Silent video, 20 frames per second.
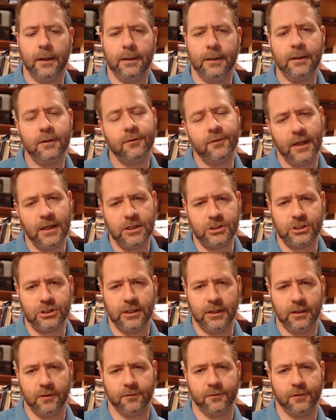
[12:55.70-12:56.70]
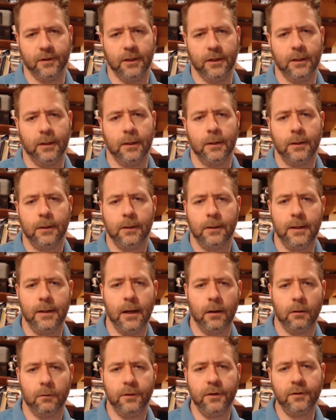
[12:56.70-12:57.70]
is HDInsight.
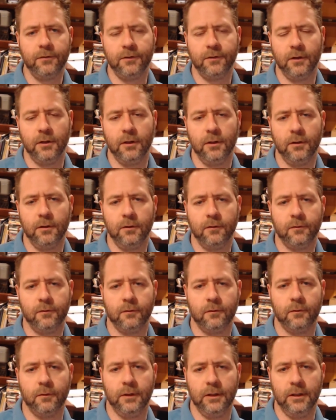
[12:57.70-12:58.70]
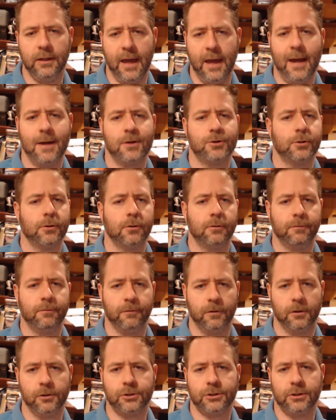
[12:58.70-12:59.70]
Now, this is the Azure
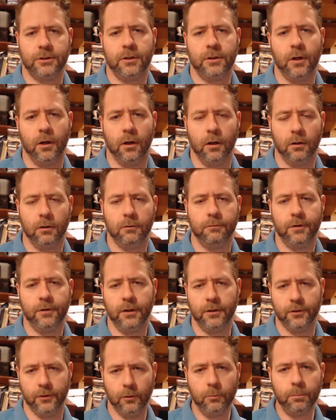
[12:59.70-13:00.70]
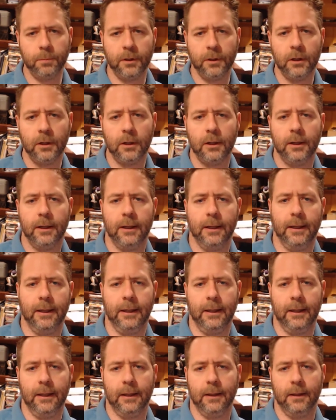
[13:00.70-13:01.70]
version of Hadoop,
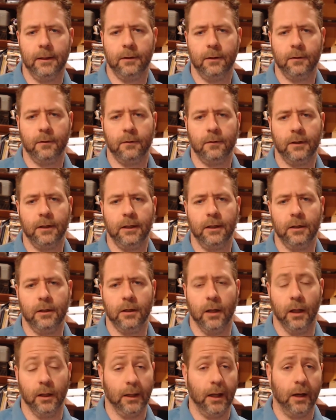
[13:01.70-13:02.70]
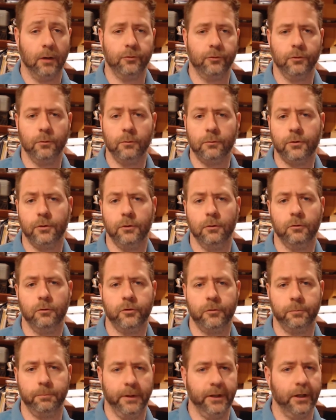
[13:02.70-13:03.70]
and it allows you to
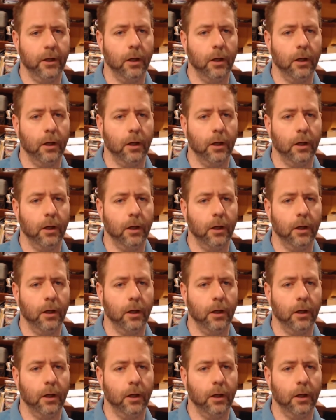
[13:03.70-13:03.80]
spin